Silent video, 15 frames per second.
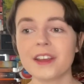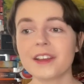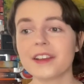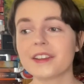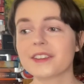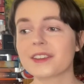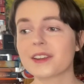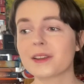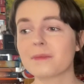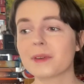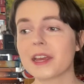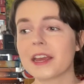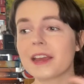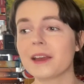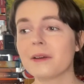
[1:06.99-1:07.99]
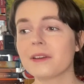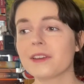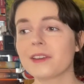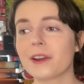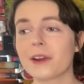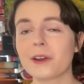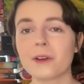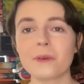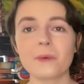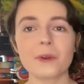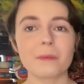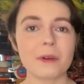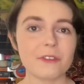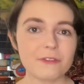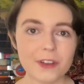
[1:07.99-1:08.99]
It's gonna be, you know, one
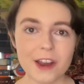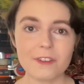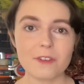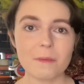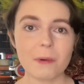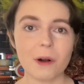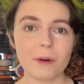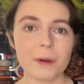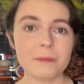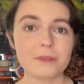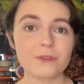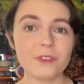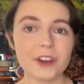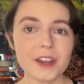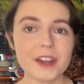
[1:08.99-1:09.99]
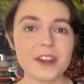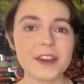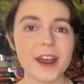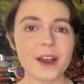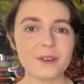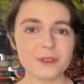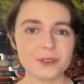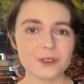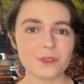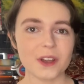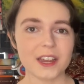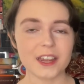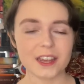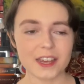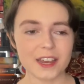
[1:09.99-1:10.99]
of my favorite poems written down so
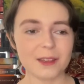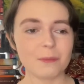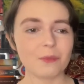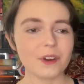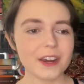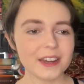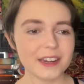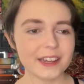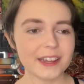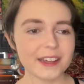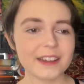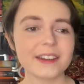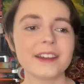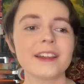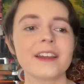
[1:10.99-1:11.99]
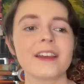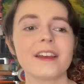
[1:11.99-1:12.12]
I can keep reading it.